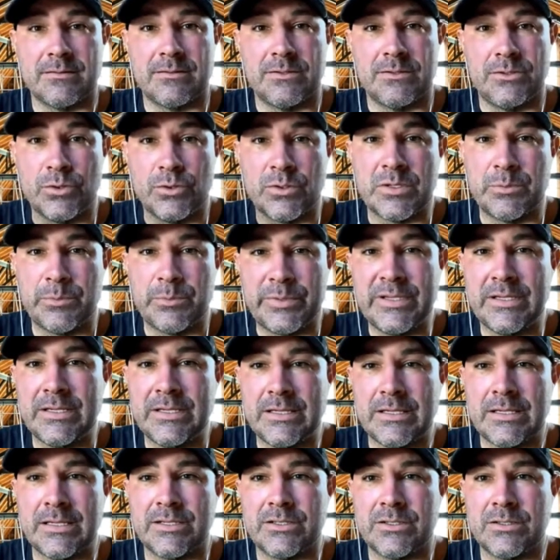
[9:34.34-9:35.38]
You can
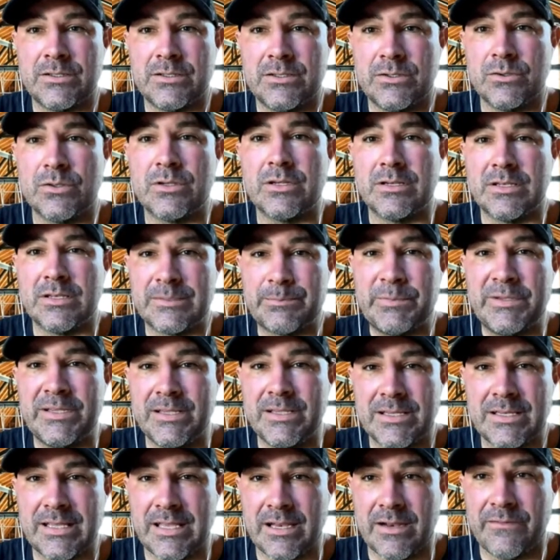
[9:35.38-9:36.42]
be an
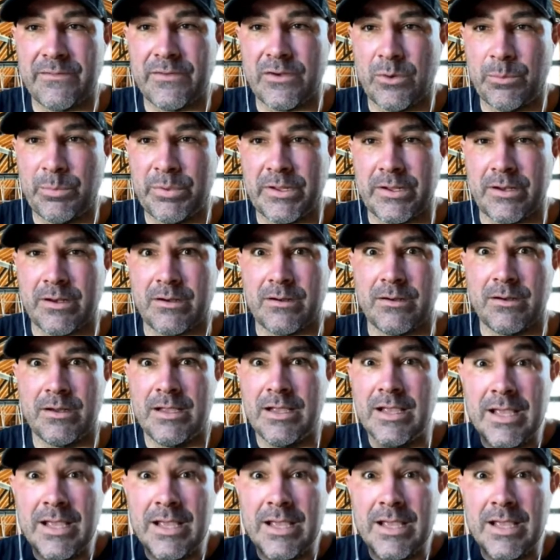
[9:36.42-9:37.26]
NFL player.